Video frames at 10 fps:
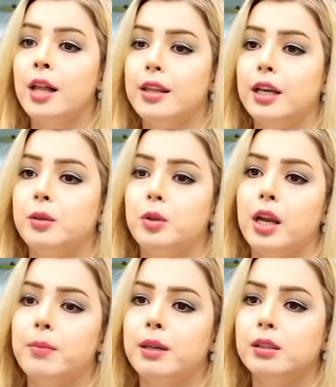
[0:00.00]
They
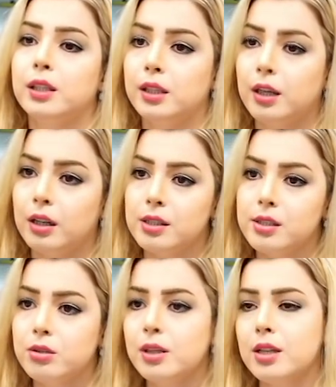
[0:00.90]
enable clinical
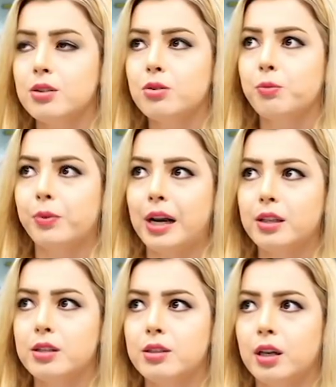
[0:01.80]
students to
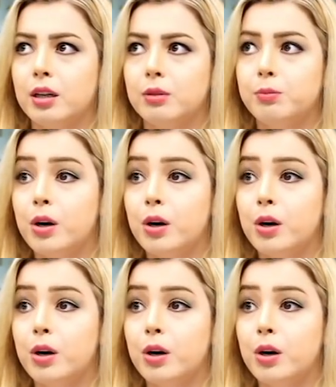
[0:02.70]
practice their